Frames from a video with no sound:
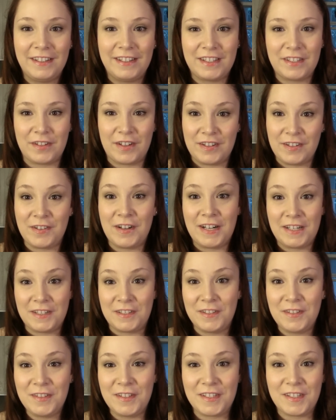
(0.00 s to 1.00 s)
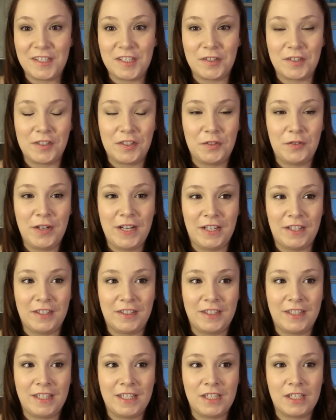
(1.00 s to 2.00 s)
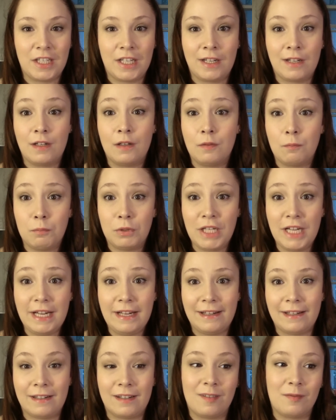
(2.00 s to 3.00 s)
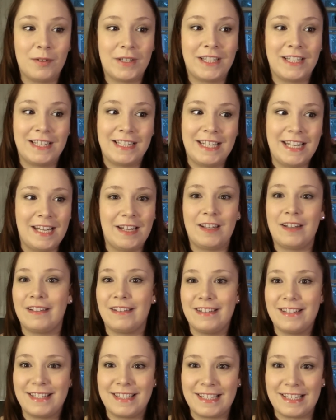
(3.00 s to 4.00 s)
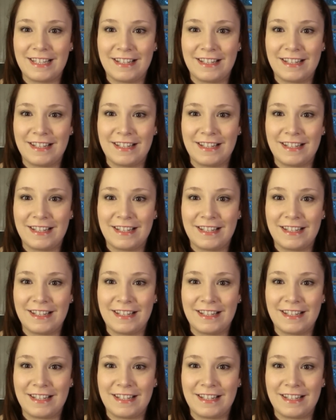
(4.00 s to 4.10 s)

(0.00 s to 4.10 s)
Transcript: so I know how to do this really well. And he's like, play it. And I'm like, I can't. It's